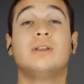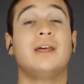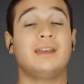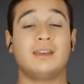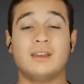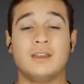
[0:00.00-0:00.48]

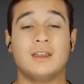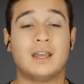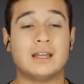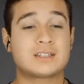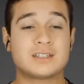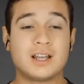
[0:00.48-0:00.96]
Like,
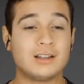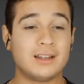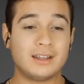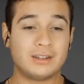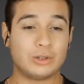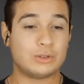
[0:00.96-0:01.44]
it's not
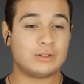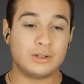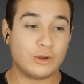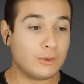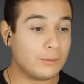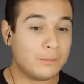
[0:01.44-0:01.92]
like
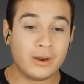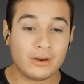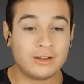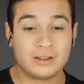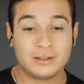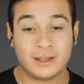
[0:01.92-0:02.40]
your
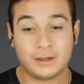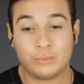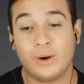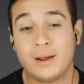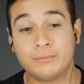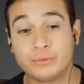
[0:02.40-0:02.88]
American like
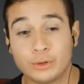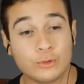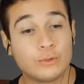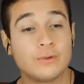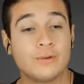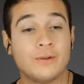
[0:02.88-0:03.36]
rap
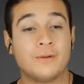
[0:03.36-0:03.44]
flow